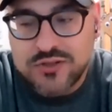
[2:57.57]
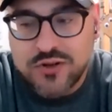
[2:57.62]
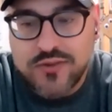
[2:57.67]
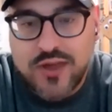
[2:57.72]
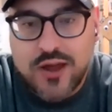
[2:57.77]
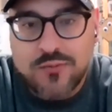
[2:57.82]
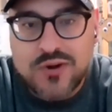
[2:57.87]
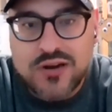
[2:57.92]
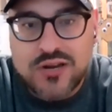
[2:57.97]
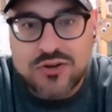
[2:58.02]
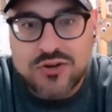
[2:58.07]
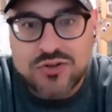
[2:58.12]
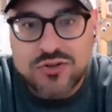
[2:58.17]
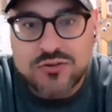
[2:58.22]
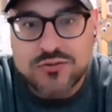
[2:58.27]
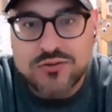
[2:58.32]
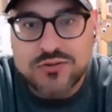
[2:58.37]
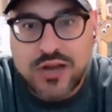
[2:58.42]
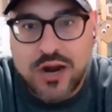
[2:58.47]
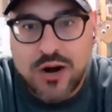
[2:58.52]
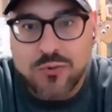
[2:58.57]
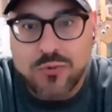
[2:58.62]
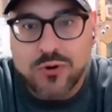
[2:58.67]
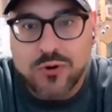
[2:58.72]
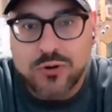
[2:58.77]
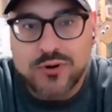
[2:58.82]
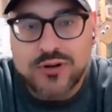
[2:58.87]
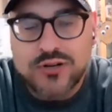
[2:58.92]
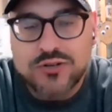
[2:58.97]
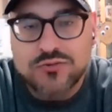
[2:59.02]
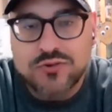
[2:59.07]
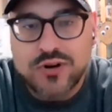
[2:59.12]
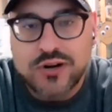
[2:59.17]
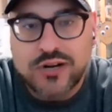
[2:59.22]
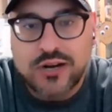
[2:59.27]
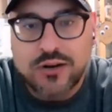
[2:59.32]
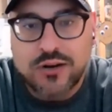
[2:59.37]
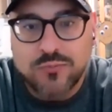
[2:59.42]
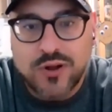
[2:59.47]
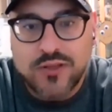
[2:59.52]
so that we can choose how we're going to
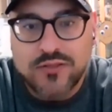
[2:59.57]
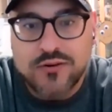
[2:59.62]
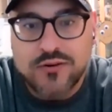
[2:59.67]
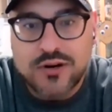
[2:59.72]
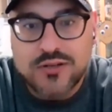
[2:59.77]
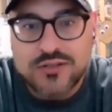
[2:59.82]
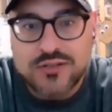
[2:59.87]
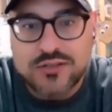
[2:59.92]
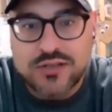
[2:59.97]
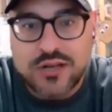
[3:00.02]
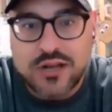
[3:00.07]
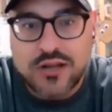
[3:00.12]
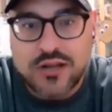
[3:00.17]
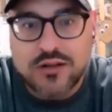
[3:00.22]
drink it, whether it's